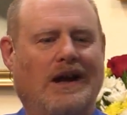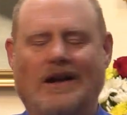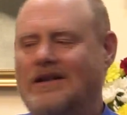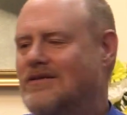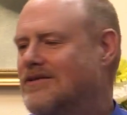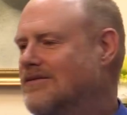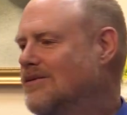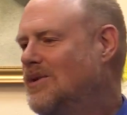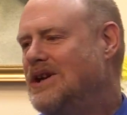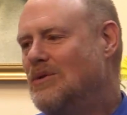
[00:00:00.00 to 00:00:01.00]
And
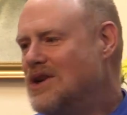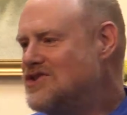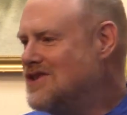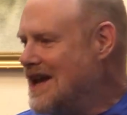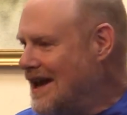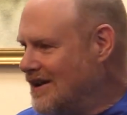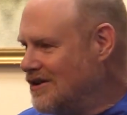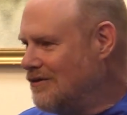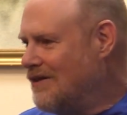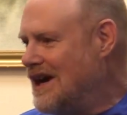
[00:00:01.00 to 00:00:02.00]
when he reached the
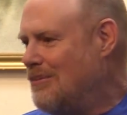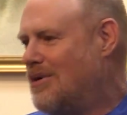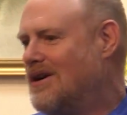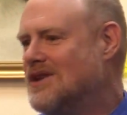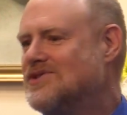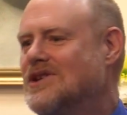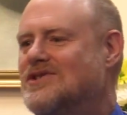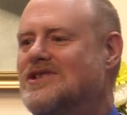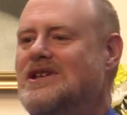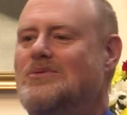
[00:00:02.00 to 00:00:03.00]
end of that
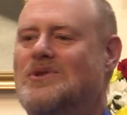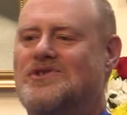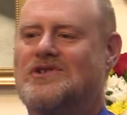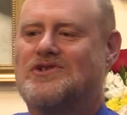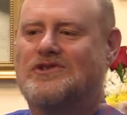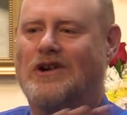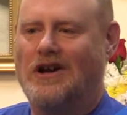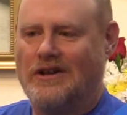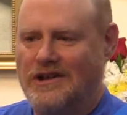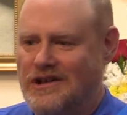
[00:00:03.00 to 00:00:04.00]
process, he was
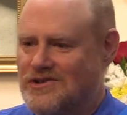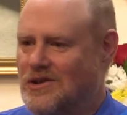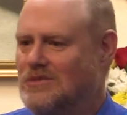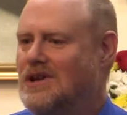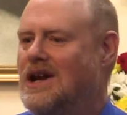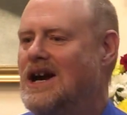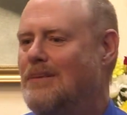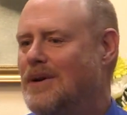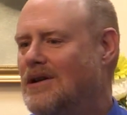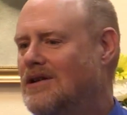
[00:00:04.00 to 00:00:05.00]
installed in his own
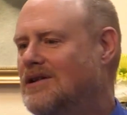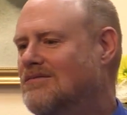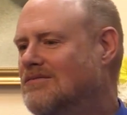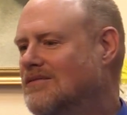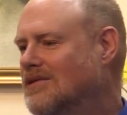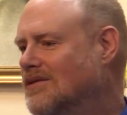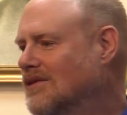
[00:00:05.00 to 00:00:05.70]
capital and